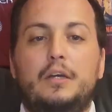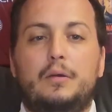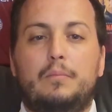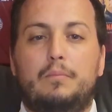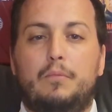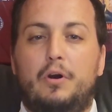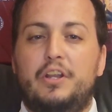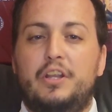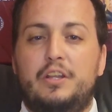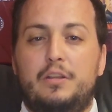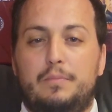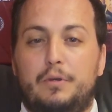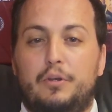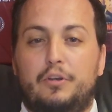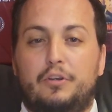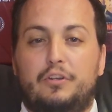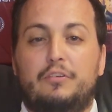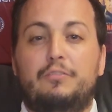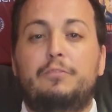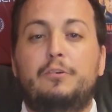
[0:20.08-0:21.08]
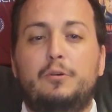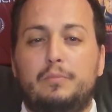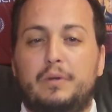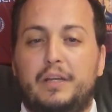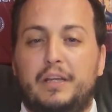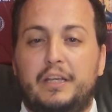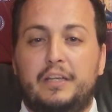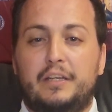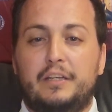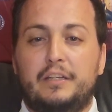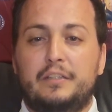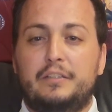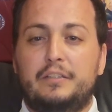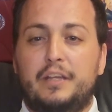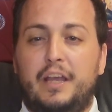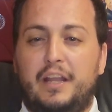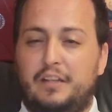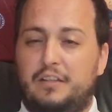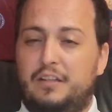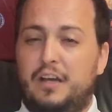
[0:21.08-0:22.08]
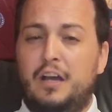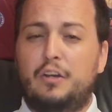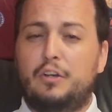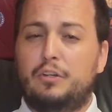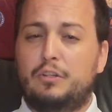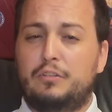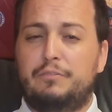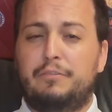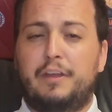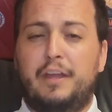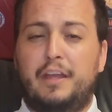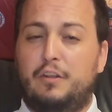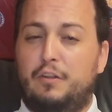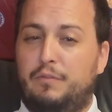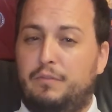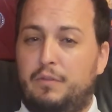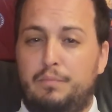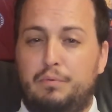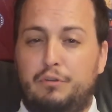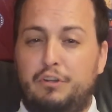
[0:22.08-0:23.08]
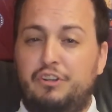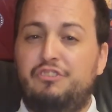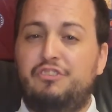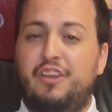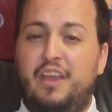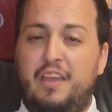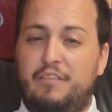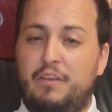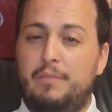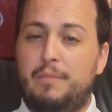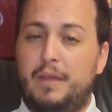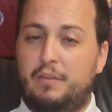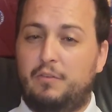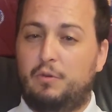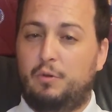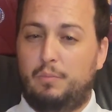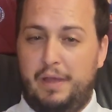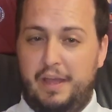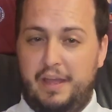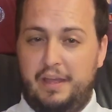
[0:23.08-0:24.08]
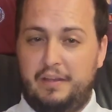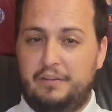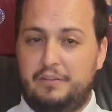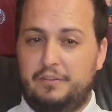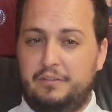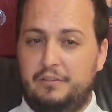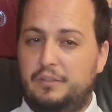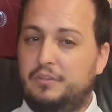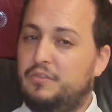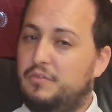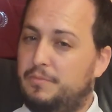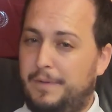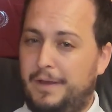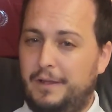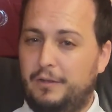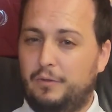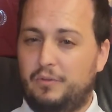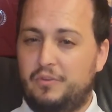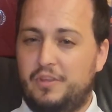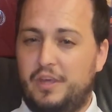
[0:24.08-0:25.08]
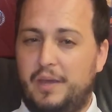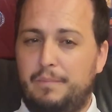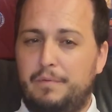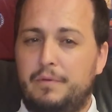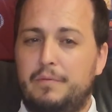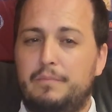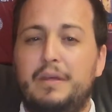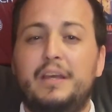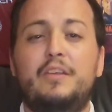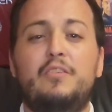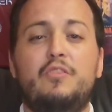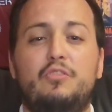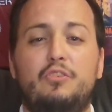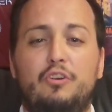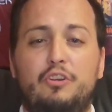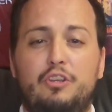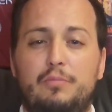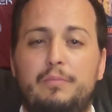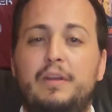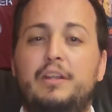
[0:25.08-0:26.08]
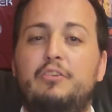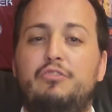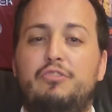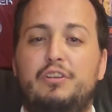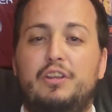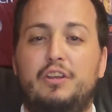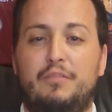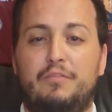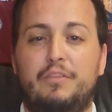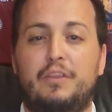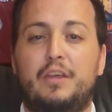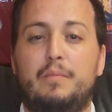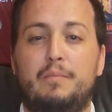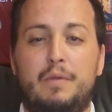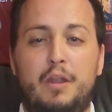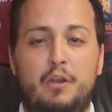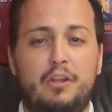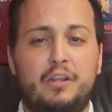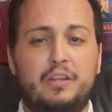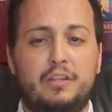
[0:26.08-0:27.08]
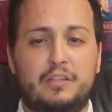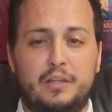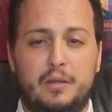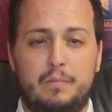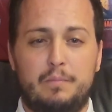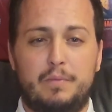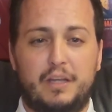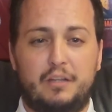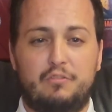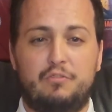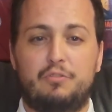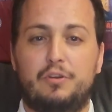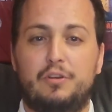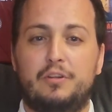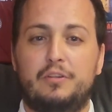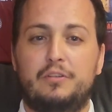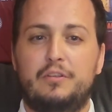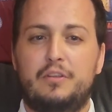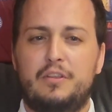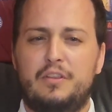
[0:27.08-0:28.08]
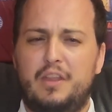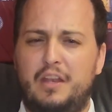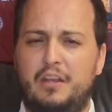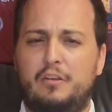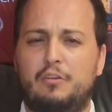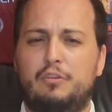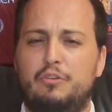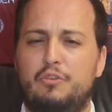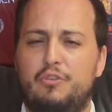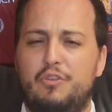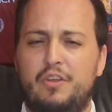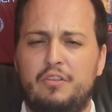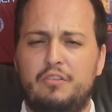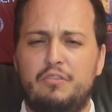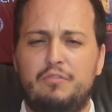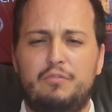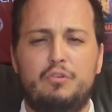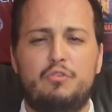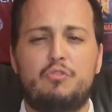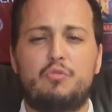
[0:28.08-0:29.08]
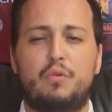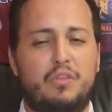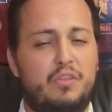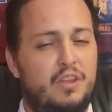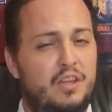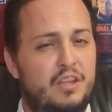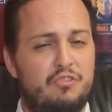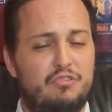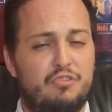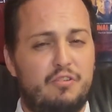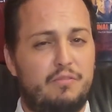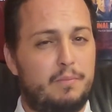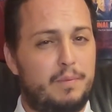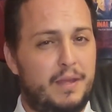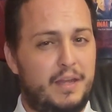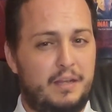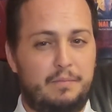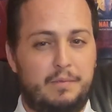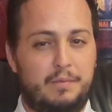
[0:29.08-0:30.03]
Marty DiBergi, a filmmaker and a die-hard fan of the British heavy metal band Spinal Tap, makes a documentary of their American comeback tour that includes interviews with each of the band